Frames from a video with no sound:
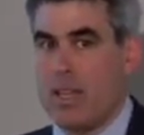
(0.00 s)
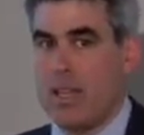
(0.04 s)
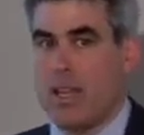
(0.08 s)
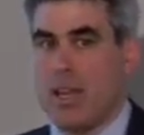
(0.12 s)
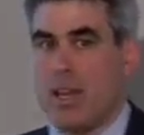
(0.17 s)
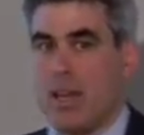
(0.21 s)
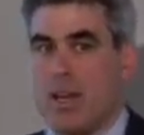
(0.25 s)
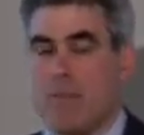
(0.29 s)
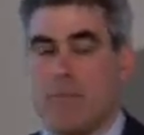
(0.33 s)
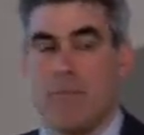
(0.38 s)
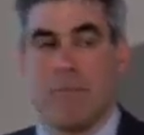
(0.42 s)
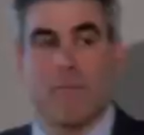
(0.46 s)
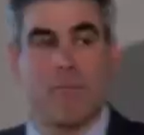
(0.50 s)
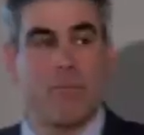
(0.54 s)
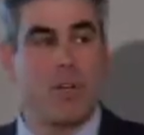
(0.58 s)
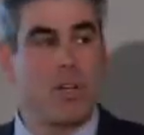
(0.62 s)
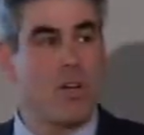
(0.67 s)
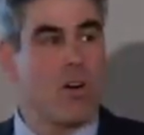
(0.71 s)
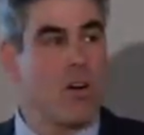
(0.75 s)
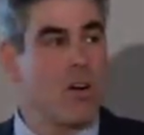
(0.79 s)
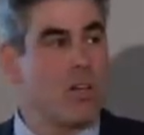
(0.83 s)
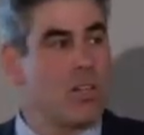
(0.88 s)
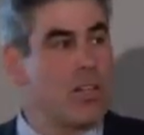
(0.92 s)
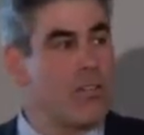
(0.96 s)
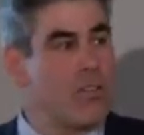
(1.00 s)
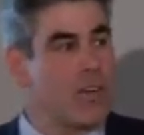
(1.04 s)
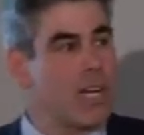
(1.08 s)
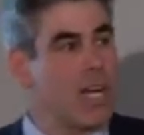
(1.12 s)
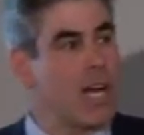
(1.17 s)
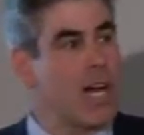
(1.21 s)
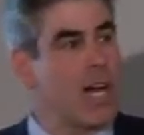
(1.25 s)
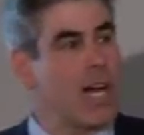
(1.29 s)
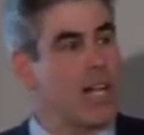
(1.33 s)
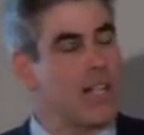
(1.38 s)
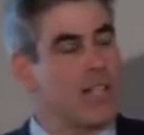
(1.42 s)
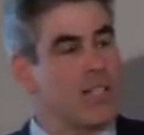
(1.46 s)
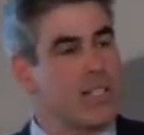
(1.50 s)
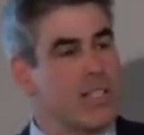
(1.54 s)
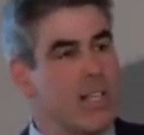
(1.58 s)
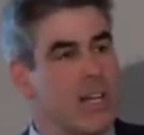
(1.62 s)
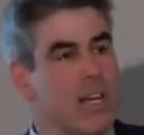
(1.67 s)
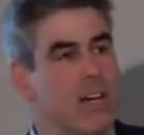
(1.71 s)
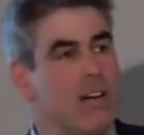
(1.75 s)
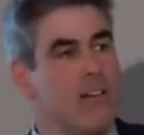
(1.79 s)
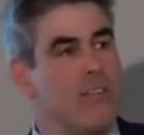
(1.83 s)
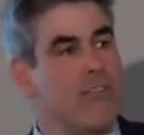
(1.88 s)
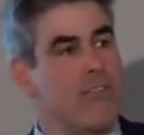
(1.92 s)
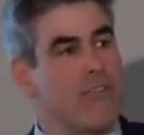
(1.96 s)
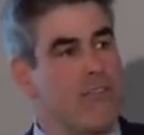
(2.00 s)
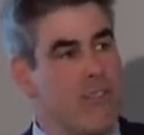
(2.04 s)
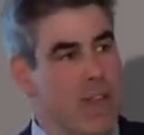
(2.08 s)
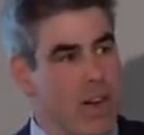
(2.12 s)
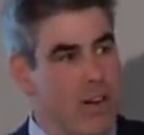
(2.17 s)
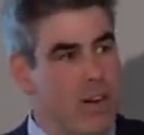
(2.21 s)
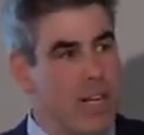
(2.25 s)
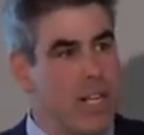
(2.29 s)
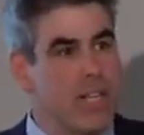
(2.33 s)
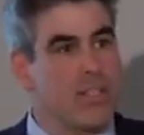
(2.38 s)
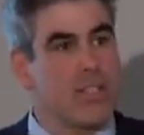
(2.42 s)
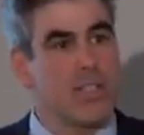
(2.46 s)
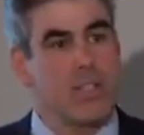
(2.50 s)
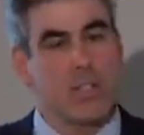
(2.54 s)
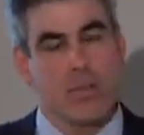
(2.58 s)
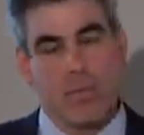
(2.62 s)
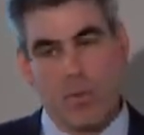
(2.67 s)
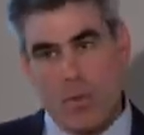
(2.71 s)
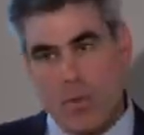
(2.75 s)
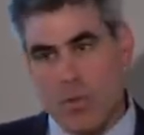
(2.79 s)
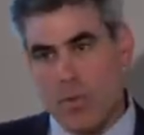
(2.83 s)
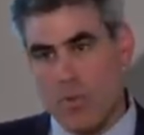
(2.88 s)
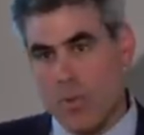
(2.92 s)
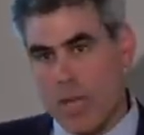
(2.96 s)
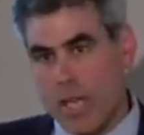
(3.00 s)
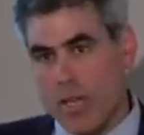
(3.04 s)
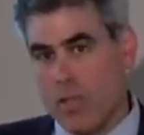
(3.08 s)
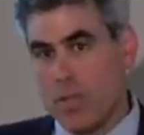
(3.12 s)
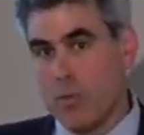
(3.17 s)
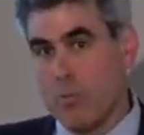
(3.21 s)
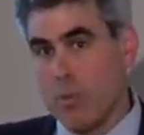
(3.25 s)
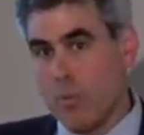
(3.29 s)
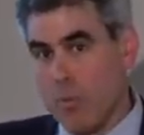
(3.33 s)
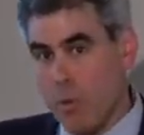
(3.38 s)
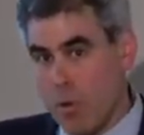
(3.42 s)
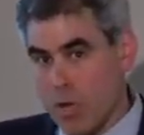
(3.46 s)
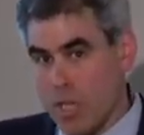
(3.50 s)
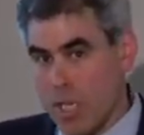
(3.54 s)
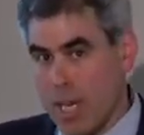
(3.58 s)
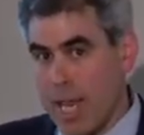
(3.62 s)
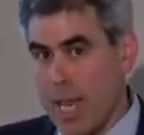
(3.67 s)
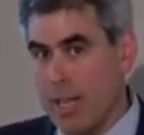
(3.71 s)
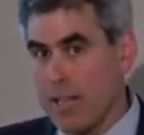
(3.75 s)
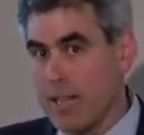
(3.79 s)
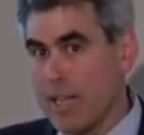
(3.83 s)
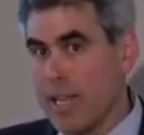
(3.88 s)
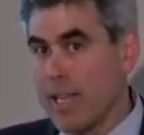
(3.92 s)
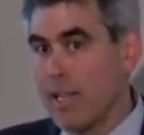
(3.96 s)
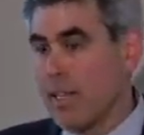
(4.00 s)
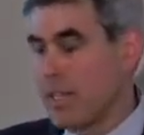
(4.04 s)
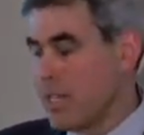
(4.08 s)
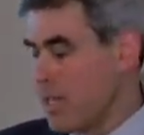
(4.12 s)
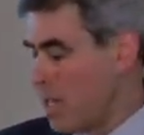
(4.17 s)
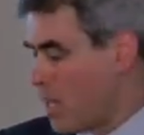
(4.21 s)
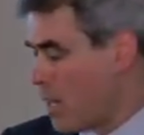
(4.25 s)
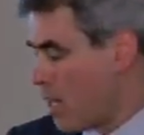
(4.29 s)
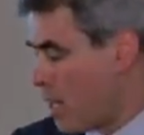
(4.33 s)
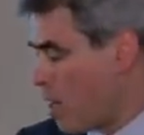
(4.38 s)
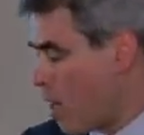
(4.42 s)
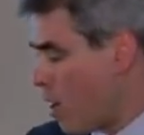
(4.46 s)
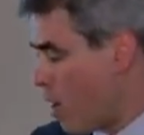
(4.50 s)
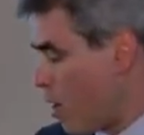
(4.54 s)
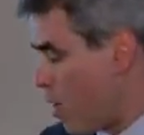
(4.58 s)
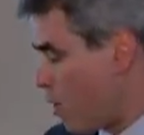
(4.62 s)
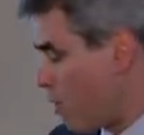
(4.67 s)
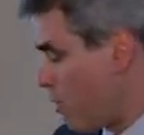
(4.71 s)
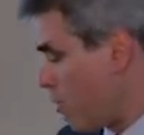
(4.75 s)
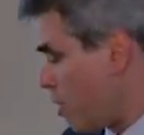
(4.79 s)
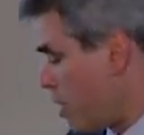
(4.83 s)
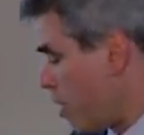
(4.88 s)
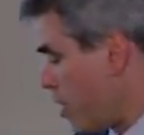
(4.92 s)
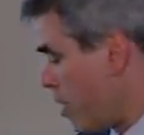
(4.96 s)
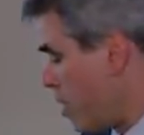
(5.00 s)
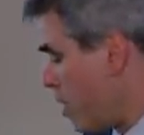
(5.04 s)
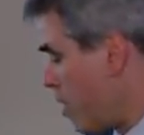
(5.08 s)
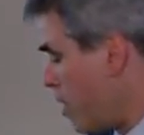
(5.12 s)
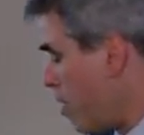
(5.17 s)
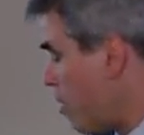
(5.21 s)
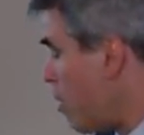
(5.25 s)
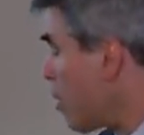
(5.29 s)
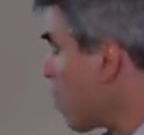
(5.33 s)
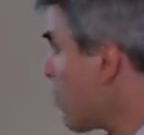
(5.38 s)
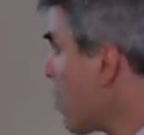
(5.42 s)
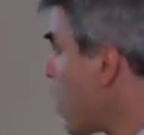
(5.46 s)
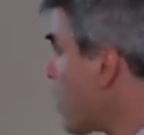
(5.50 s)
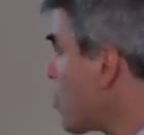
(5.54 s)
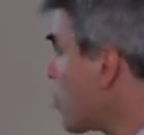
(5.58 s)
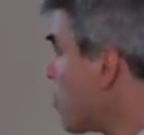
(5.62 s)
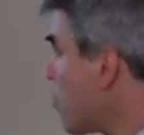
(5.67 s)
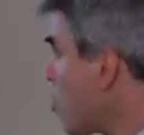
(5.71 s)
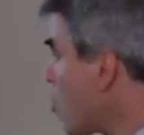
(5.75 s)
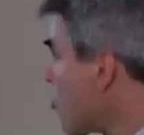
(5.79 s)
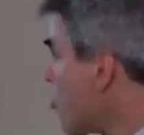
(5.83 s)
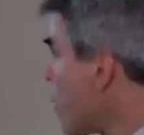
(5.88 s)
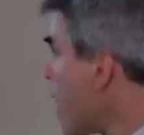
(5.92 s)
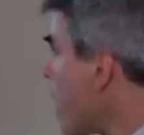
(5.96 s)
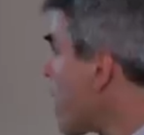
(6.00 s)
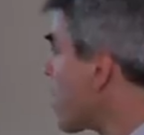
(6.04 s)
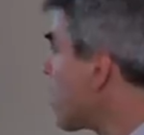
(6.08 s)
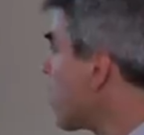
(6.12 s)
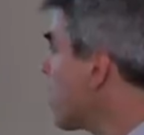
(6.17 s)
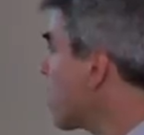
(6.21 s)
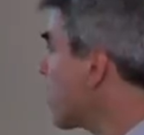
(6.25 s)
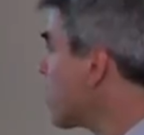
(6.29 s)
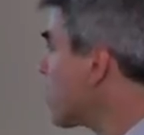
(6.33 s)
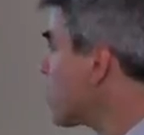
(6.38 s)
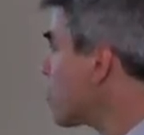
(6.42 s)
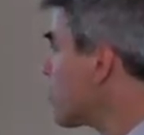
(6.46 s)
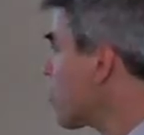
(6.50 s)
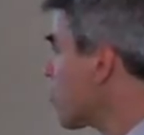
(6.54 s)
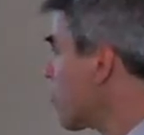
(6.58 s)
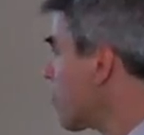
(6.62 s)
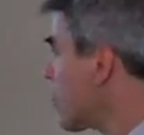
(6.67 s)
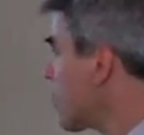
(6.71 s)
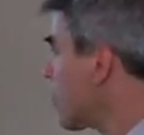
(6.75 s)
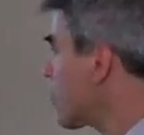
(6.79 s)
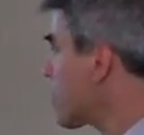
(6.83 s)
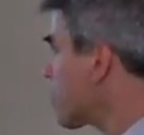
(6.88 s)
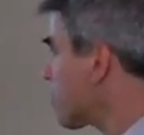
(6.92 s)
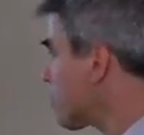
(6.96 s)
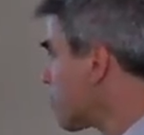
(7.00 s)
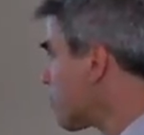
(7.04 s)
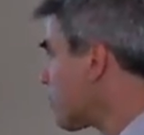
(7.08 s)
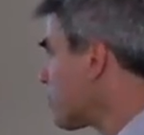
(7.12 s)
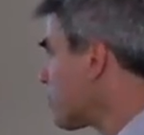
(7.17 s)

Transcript: but all other kinds of fairness, those related to proportionality, are valued more by conservatives.